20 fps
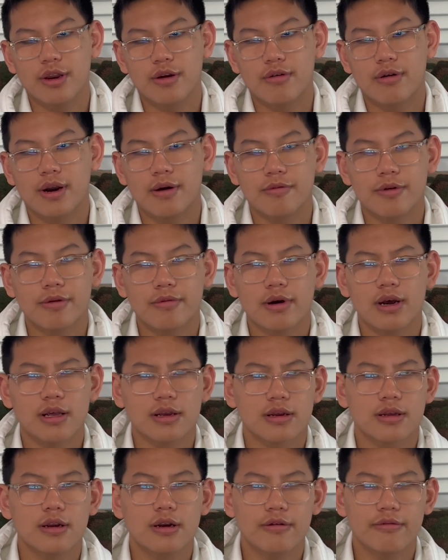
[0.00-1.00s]
or I want to
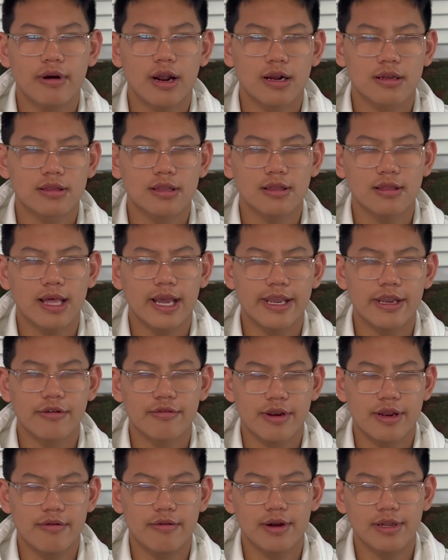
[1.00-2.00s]
rock the light
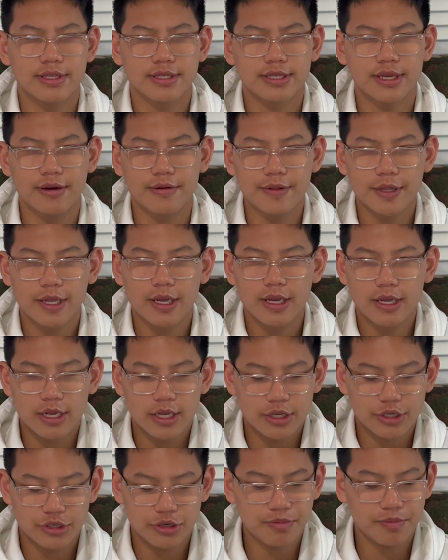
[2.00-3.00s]
green one. So
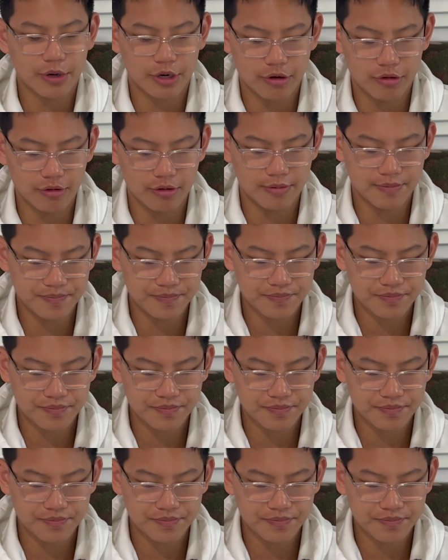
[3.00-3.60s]
super cool.